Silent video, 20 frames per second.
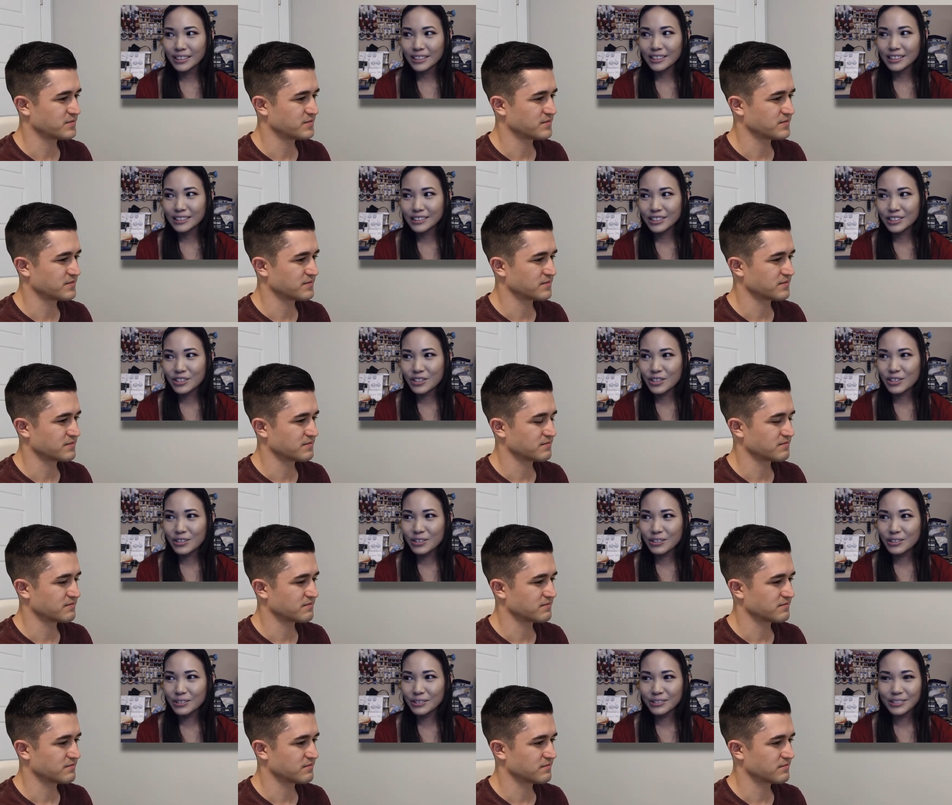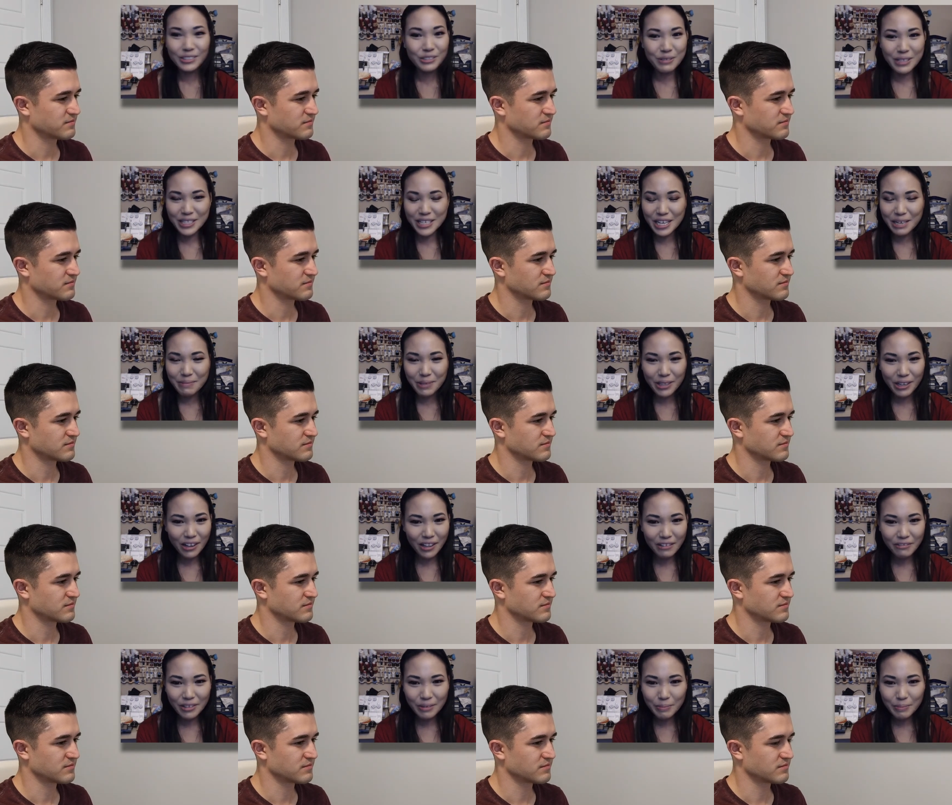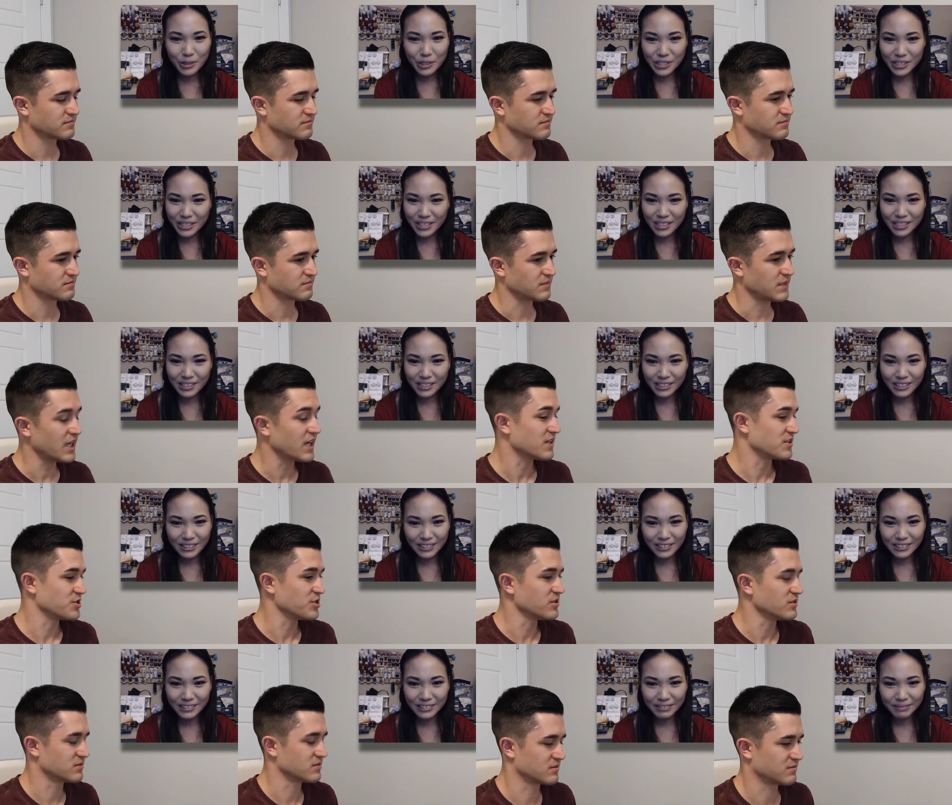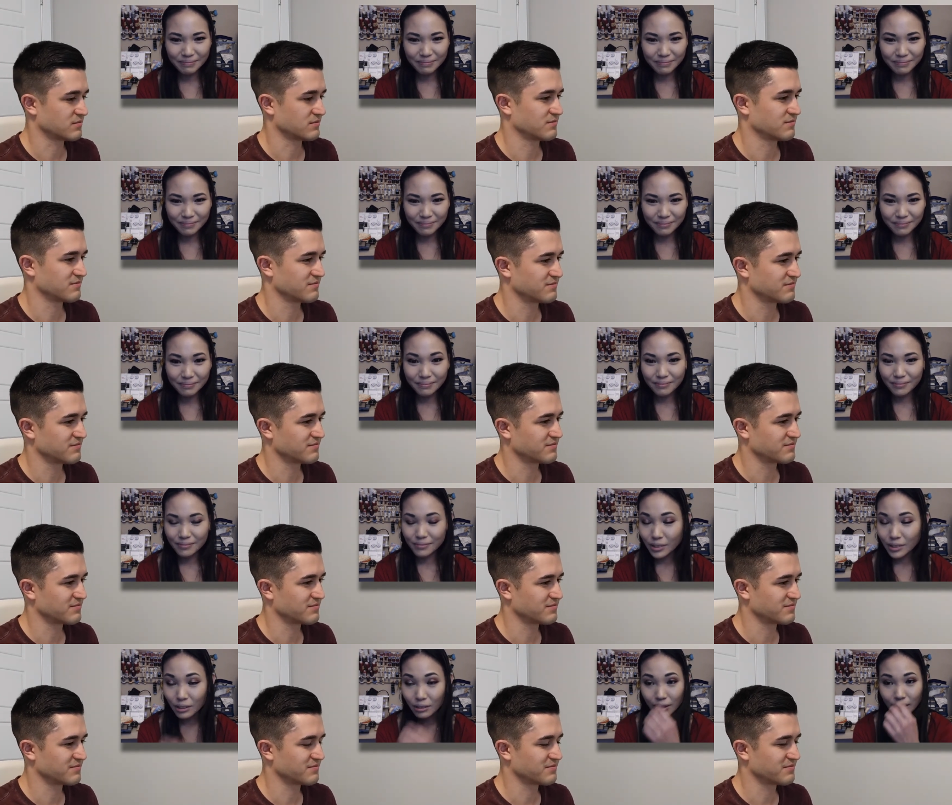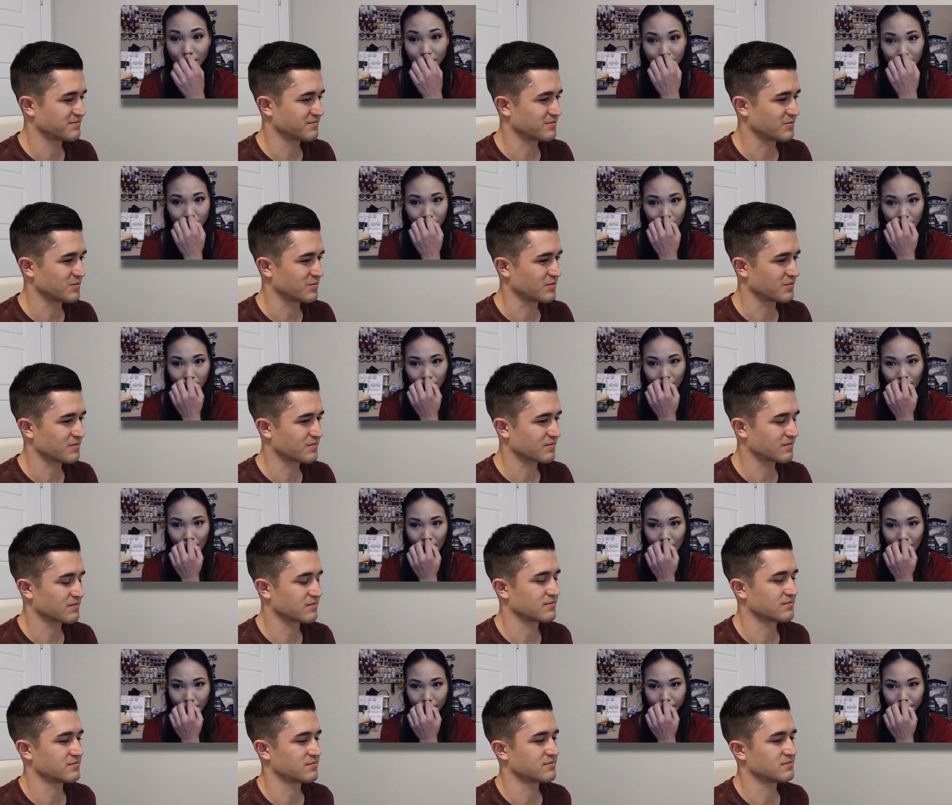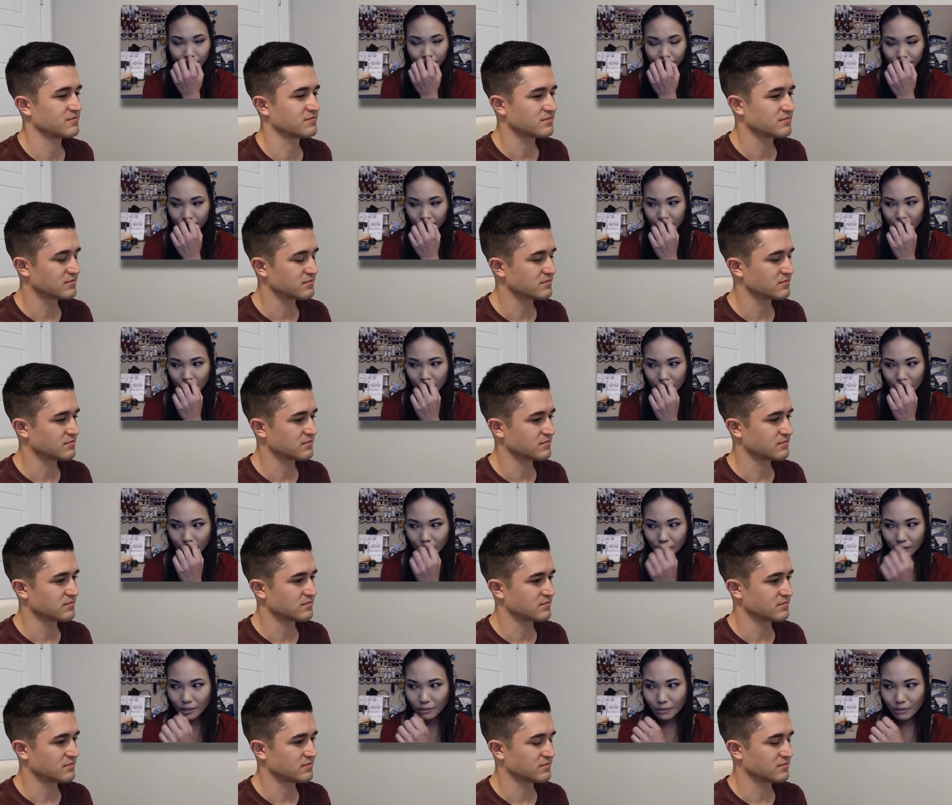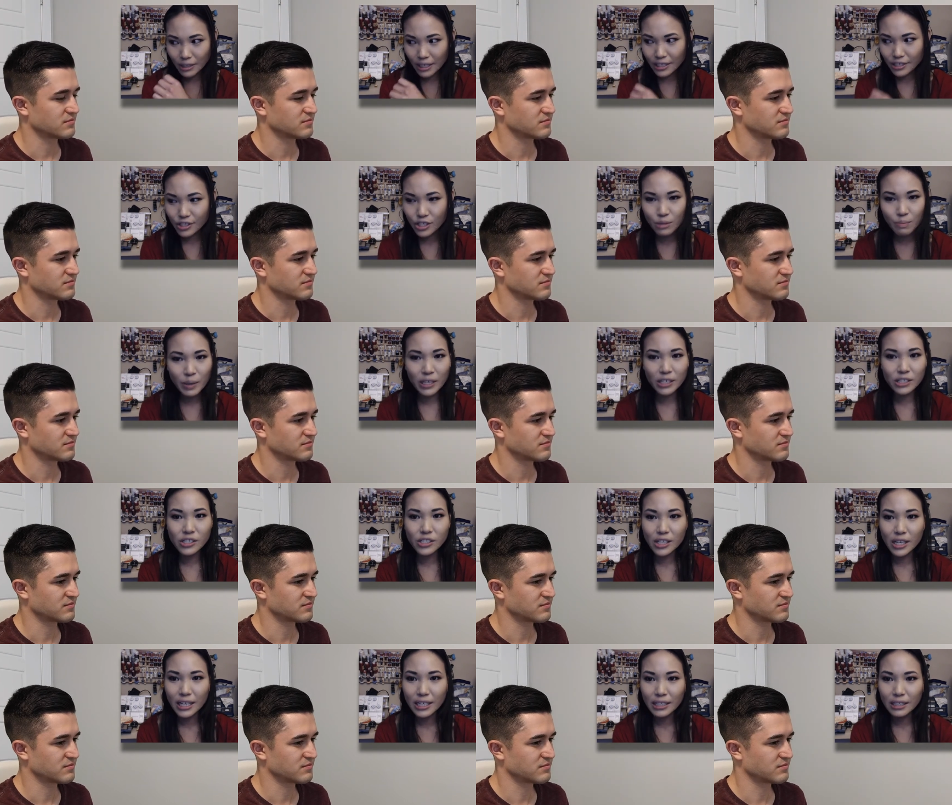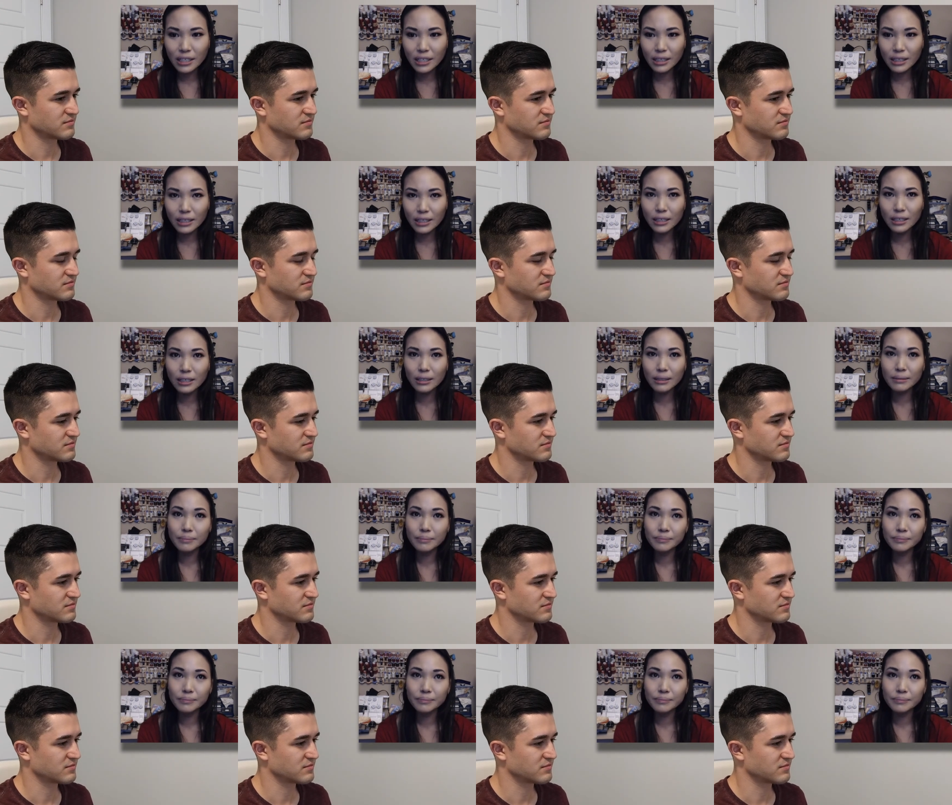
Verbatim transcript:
Speaker 1: so do i talk about all of them or just yeah sure Okay, so um, the other one, X Japan Jade, um,